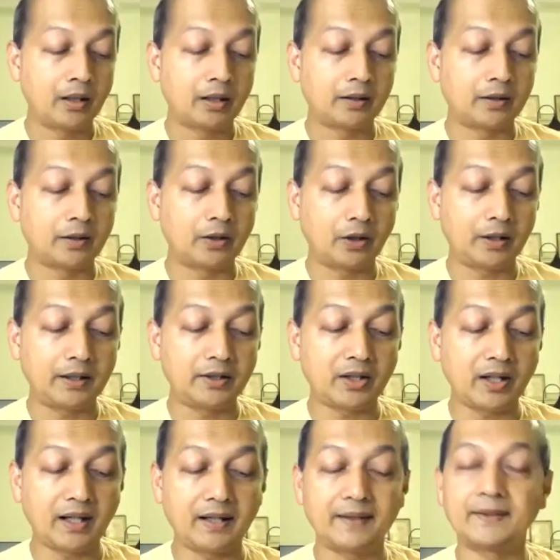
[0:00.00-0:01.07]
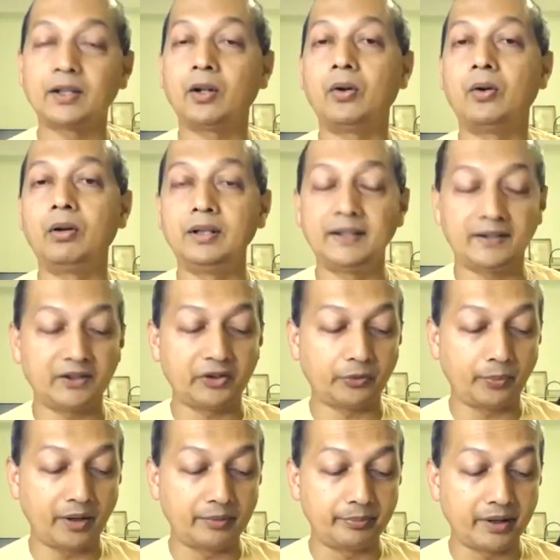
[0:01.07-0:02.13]
the knowledge as all this is
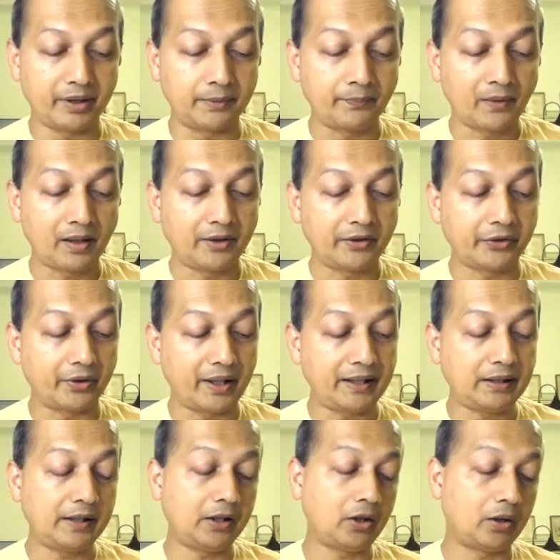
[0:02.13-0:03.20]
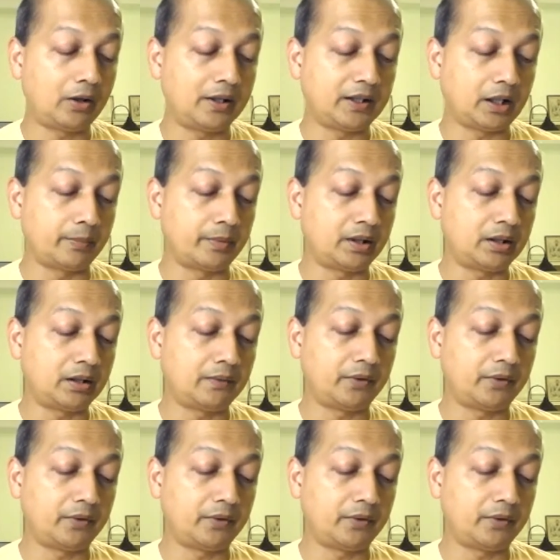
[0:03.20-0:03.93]
Brahman is rightly called yama,